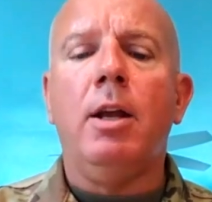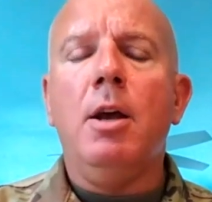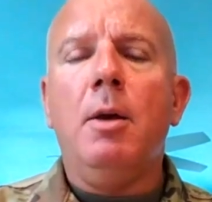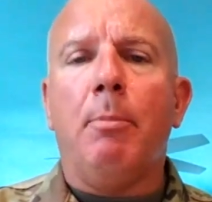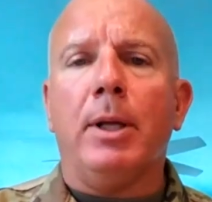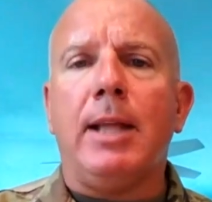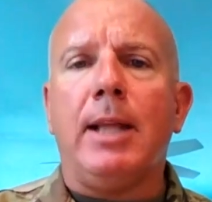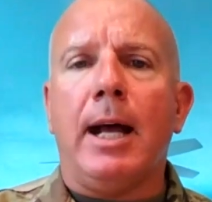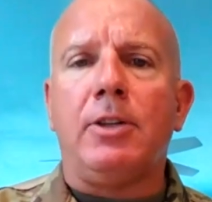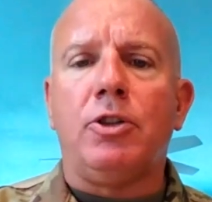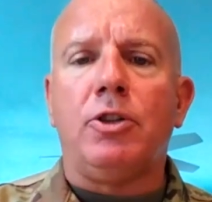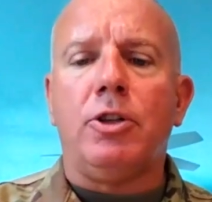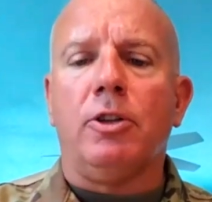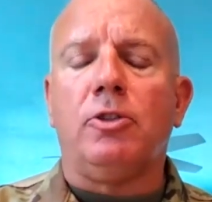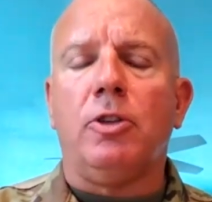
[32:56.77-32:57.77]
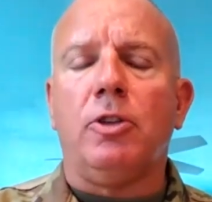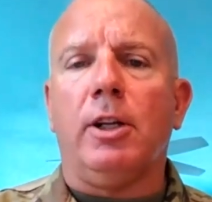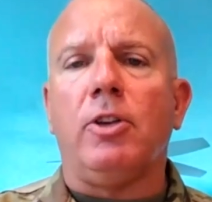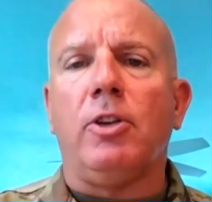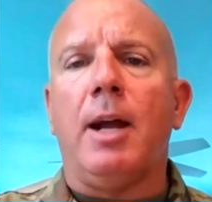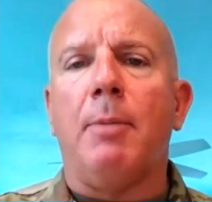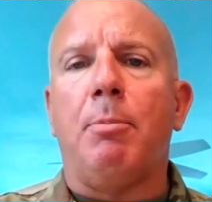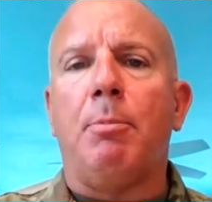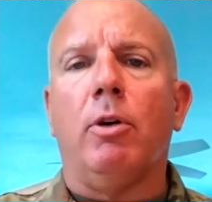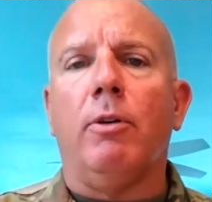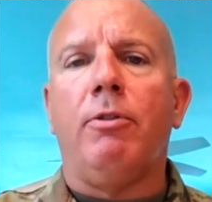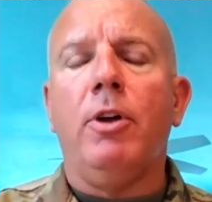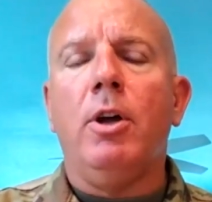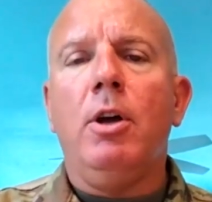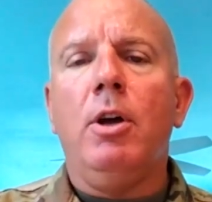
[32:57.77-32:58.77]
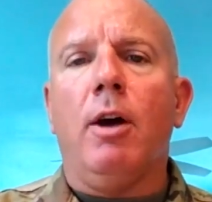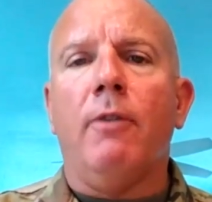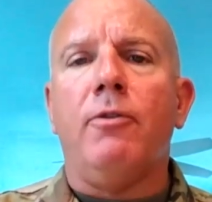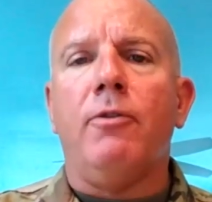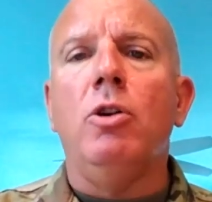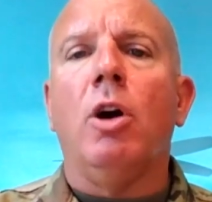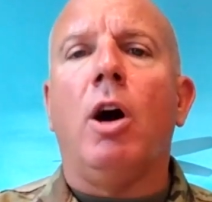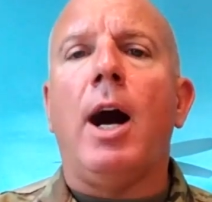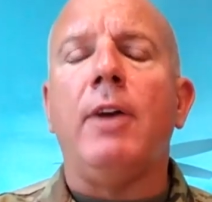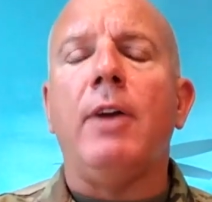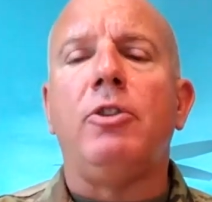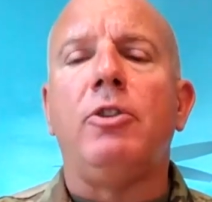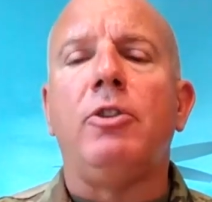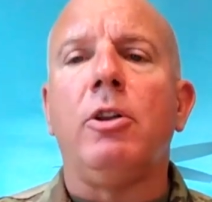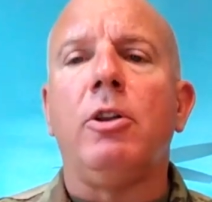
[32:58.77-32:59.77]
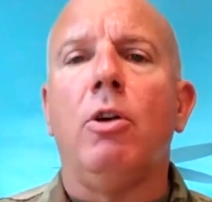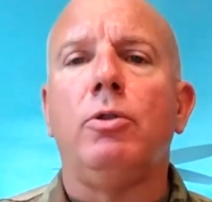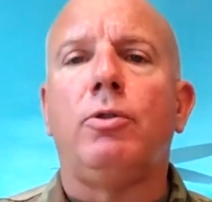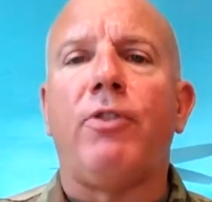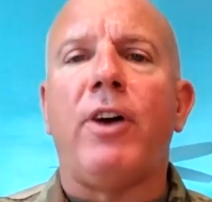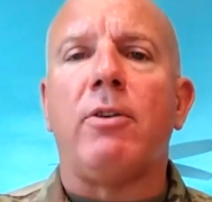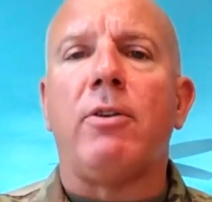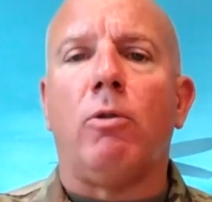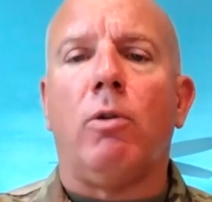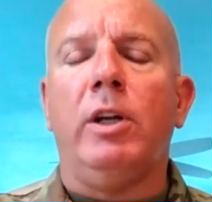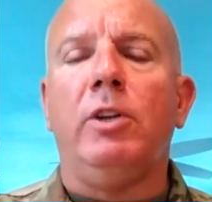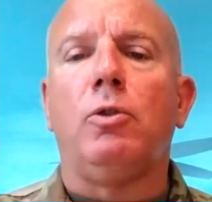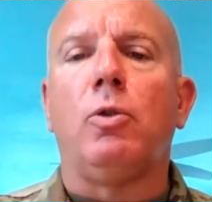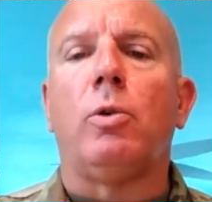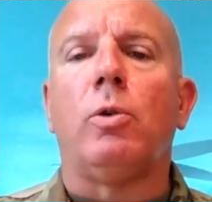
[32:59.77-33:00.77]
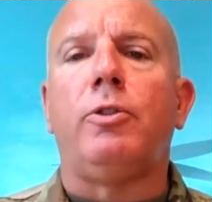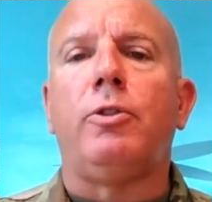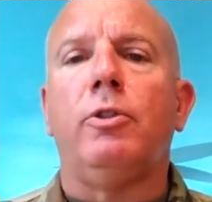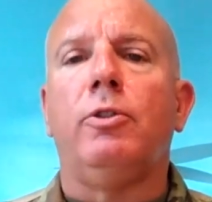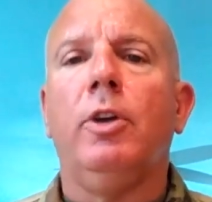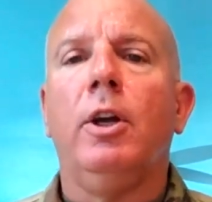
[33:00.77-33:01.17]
but that's just an example of utilizing those federal resources